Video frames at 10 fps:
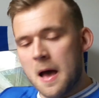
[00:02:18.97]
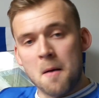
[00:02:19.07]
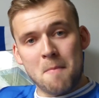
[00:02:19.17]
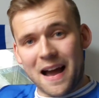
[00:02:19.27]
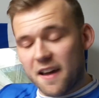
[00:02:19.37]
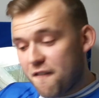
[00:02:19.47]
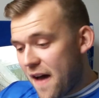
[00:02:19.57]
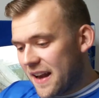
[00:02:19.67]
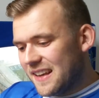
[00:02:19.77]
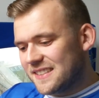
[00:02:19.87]

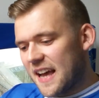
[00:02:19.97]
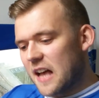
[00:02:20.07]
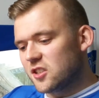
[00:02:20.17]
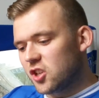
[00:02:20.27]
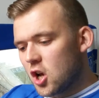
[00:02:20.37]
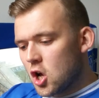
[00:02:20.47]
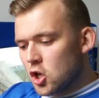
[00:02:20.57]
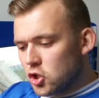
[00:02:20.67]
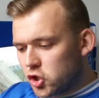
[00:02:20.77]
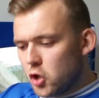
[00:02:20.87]
Machiavelli says,
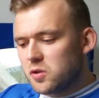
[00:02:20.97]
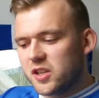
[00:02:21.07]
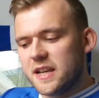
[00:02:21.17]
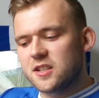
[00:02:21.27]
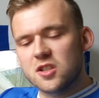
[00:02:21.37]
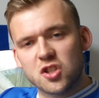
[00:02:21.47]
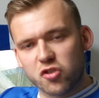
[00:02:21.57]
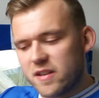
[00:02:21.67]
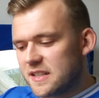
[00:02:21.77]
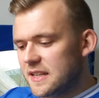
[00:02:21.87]
2 seasons,
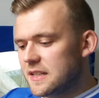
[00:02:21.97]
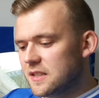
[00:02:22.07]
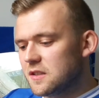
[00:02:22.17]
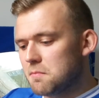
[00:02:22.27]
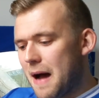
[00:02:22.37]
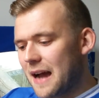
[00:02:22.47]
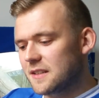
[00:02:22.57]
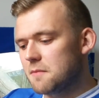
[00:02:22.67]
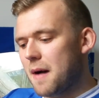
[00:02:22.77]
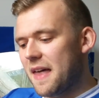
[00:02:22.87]
3 seasons
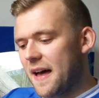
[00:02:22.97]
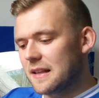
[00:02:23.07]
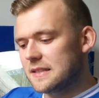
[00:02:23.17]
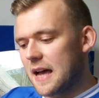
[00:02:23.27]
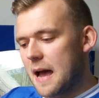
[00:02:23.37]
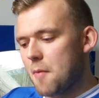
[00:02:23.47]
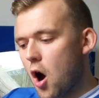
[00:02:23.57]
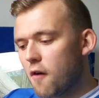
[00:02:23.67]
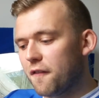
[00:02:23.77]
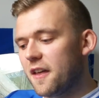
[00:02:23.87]
max, and by that time,
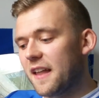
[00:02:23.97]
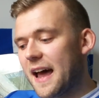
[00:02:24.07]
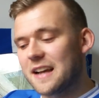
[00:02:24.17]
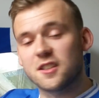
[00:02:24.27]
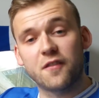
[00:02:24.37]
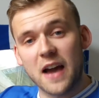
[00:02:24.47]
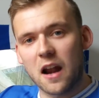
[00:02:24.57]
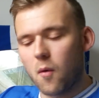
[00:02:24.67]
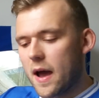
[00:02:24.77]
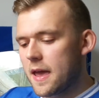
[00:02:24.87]
hopefully the likes of
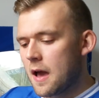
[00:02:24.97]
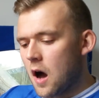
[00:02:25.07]
Galloway,